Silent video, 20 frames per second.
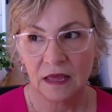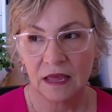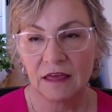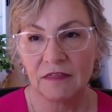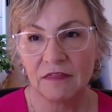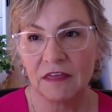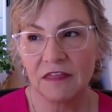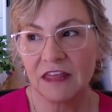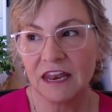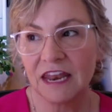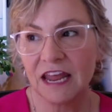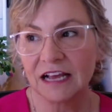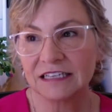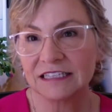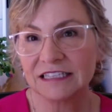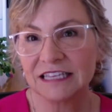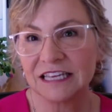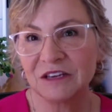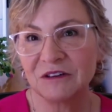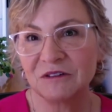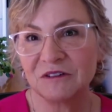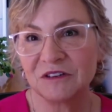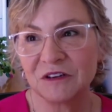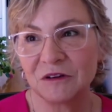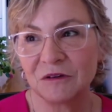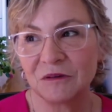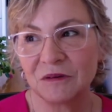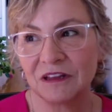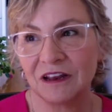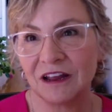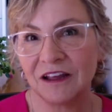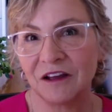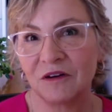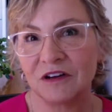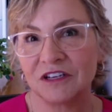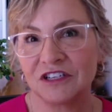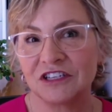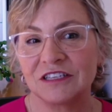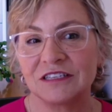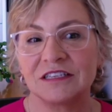And then the next thing you do in the nine
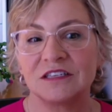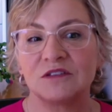questions